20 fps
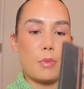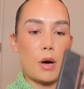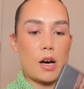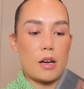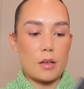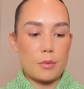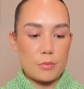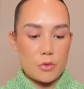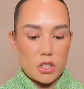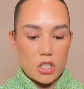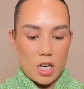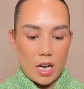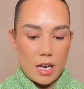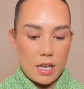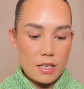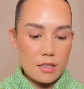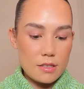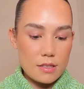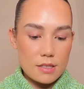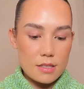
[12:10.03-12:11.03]
bottom
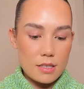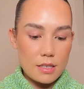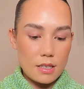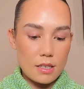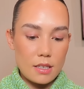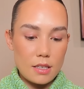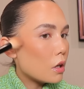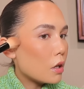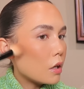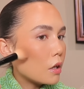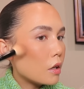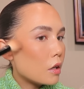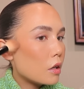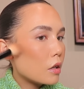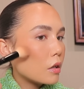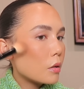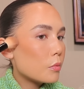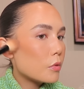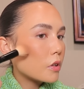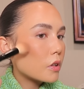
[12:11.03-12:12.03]
shades. And
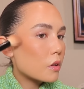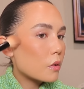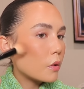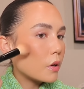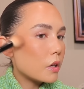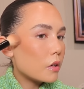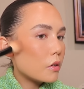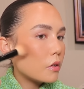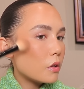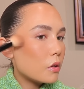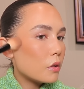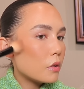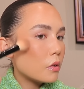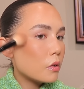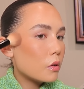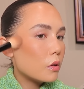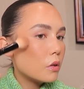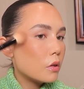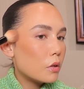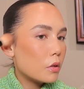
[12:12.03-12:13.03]
I'm just going
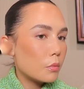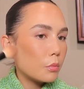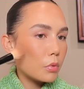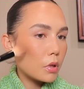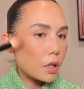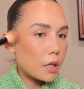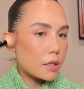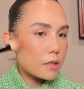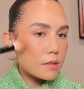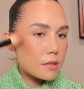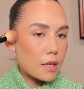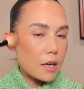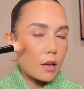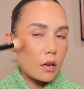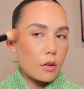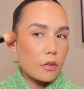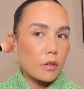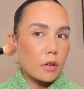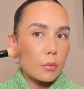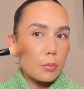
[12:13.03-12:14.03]
to place
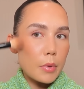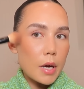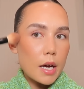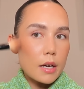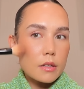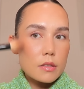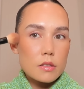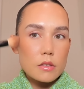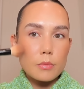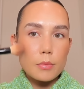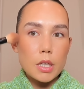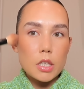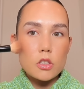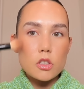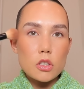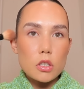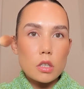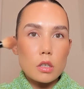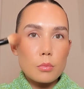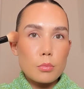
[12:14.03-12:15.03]
that on the backs of my
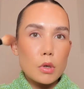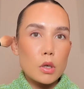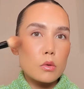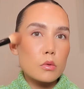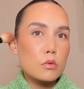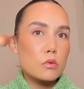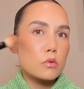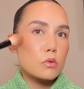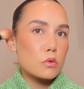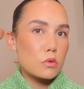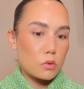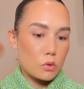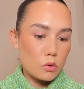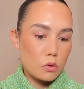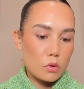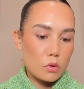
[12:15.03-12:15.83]
cheekbones.